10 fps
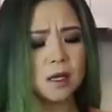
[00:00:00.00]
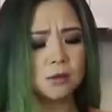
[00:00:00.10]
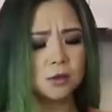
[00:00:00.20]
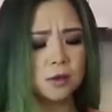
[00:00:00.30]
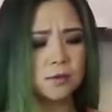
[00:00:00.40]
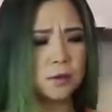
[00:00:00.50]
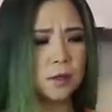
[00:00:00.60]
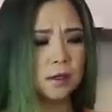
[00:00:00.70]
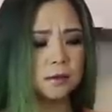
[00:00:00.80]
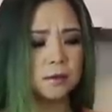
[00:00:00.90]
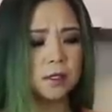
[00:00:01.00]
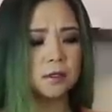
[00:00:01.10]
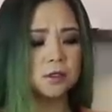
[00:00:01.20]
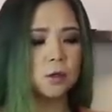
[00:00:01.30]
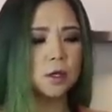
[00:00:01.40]
don't you love doing that? Oh my god,
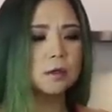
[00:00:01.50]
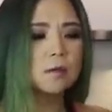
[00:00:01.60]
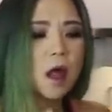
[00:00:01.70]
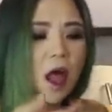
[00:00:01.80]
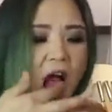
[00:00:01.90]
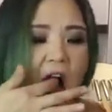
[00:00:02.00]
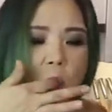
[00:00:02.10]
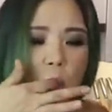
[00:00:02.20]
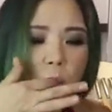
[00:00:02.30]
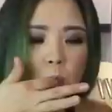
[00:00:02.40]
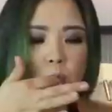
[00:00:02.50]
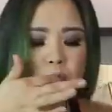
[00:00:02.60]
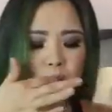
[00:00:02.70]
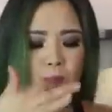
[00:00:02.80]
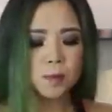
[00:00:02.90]
it's so good.
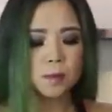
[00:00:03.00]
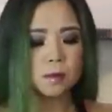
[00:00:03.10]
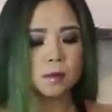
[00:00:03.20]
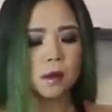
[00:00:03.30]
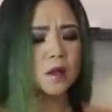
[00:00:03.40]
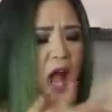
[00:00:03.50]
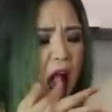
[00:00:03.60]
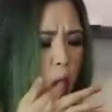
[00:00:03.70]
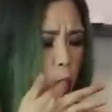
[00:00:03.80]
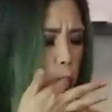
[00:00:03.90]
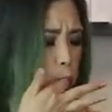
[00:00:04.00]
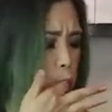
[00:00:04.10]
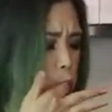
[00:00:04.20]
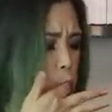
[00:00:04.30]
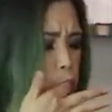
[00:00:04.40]
Mm.
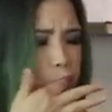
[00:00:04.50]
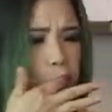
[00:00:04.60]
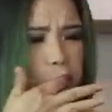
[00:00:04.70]
Mm.